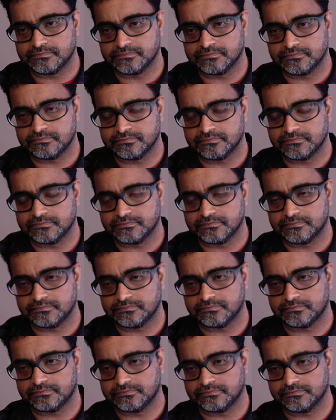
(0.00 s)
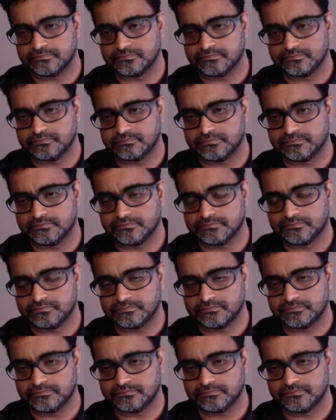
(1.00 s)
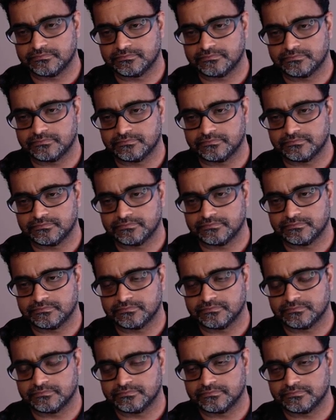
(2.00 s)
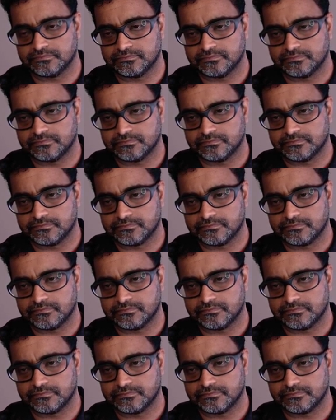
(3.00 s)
(not speaking)